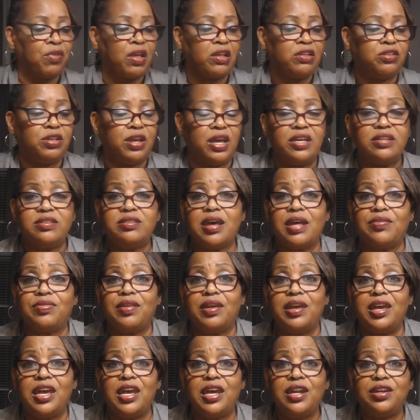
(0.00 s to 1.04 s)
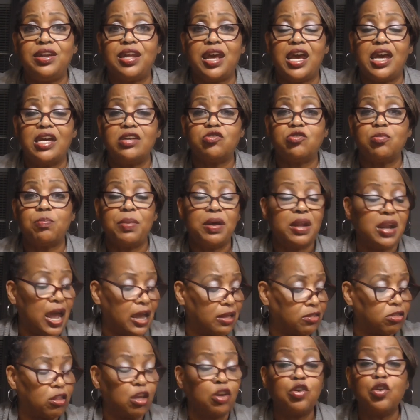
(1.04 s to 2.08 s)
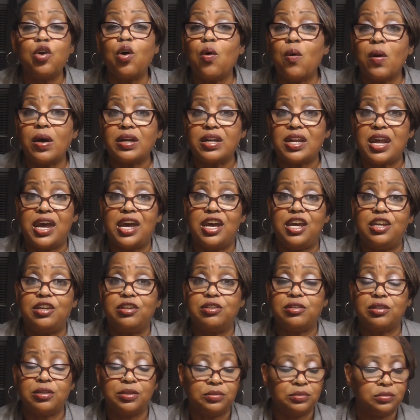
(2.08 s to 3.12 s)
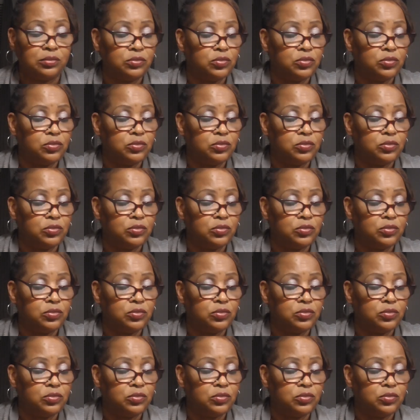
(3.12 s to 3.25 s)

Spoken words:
says that the end days will be like the Noah days.